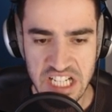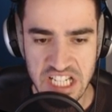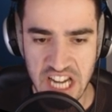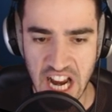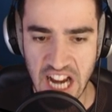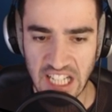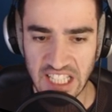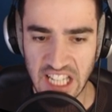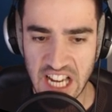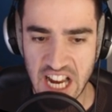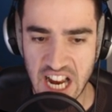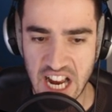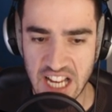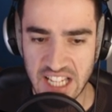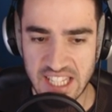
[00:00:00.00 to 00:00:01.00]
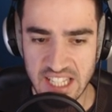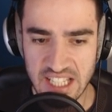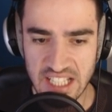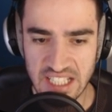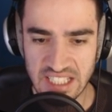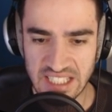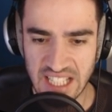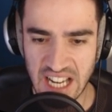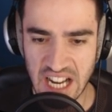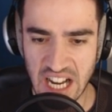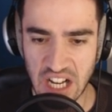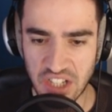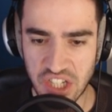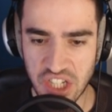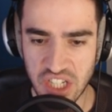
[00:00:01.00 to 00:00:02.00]
Check this!
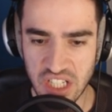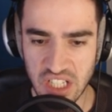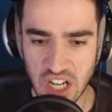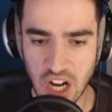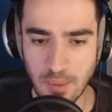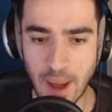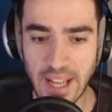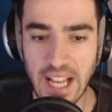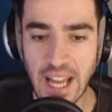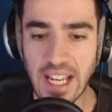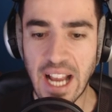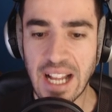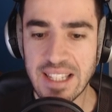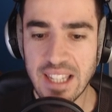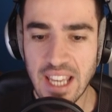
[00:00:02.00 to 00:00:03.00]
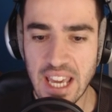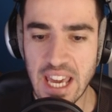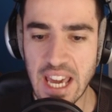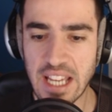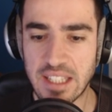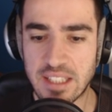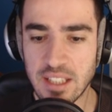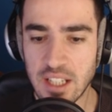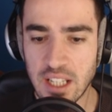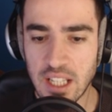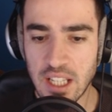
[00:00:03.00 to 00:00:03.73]
Ouch. Oh my god, he got hit!